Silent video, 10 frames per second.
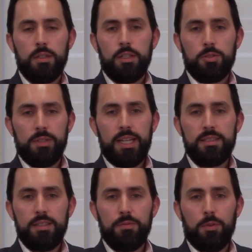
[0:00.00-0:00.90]
So
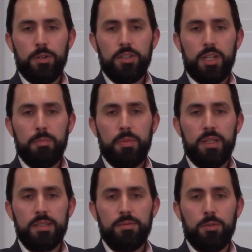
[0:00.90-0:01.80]
that's it for our top
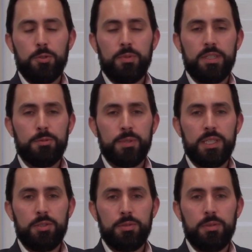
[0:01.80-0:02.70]
picks for
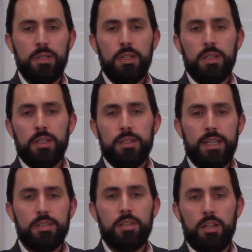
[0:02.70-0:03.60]
2022.
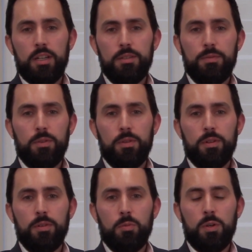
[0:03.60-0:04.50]
Thanks a lot
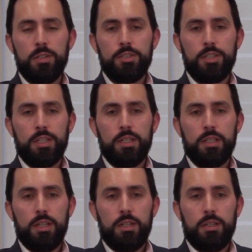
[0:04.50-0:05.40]
for watching.
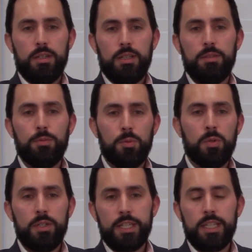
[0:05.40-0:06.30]
If you
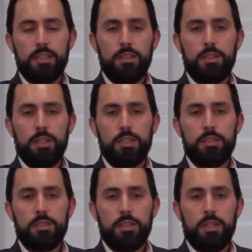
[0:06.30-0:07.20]
want to get in touch,